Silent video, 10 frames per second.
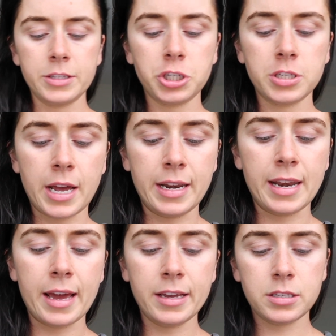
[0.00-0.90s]
it's just a
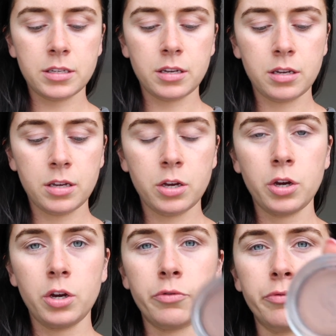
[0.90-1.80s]
nice,
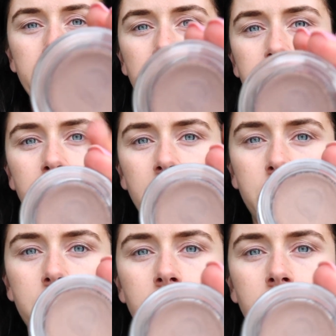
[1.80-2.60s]
really, really